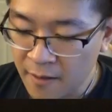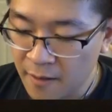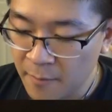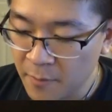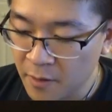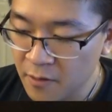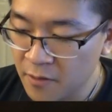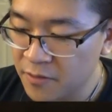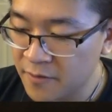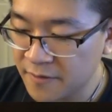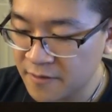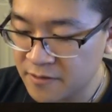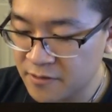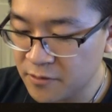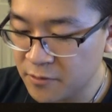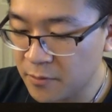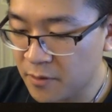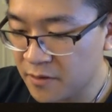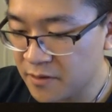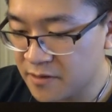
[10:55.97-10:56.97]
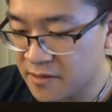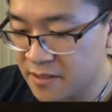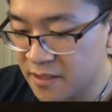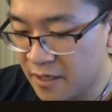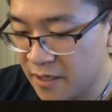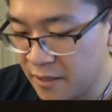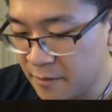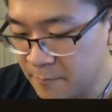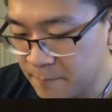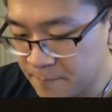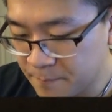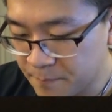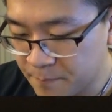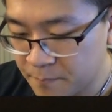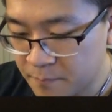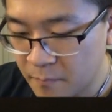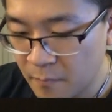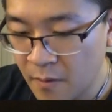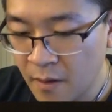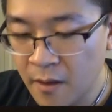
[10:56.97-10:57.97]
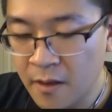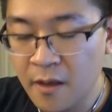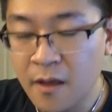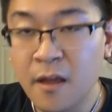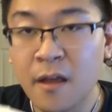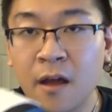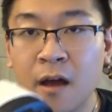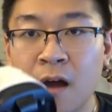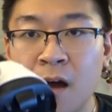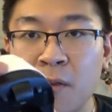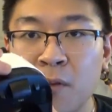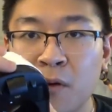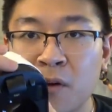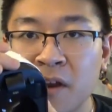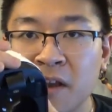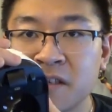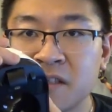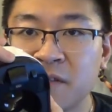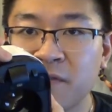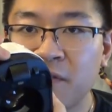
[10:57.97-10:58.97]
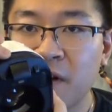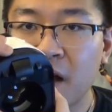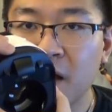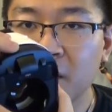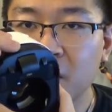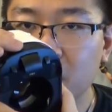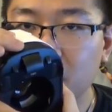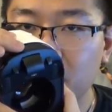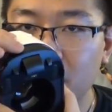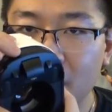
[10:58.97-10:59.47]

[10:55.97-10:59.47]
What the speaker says: Other things, too, on the side. There is a volume